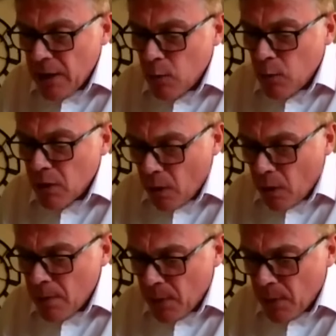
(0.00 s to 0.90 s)
you will
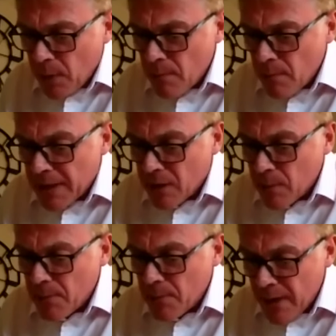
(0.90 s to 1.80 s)
call upon me and come
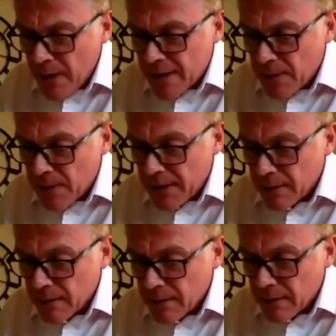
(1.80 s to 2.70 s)
and pray to me,
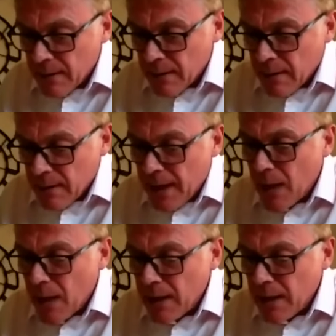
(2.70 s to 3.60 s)
and I
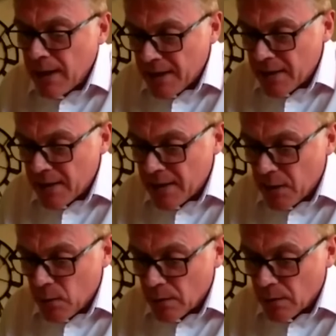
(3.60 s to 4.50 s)
will listen to
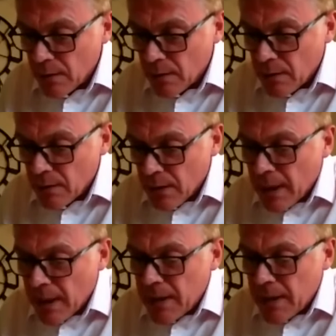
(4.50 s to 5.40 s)
you.
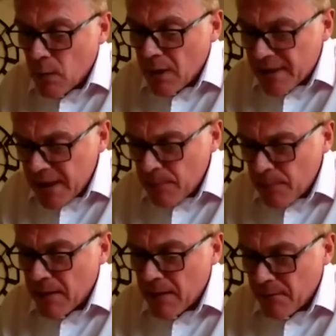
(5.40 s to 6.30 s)
You will seek
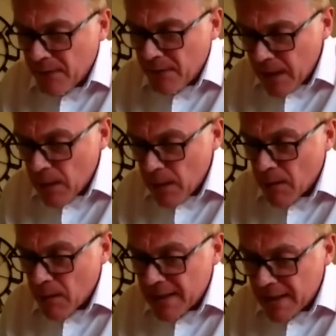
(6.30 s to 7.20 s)
me and find me when
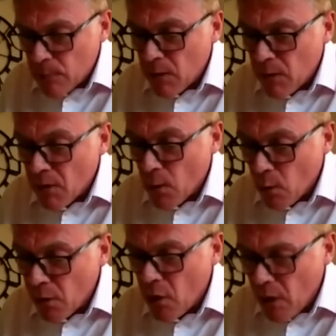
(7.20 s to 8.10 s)
you seek me with
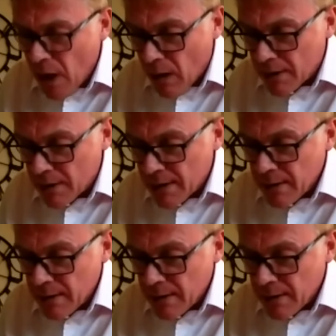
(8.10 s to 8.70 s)
all your heart.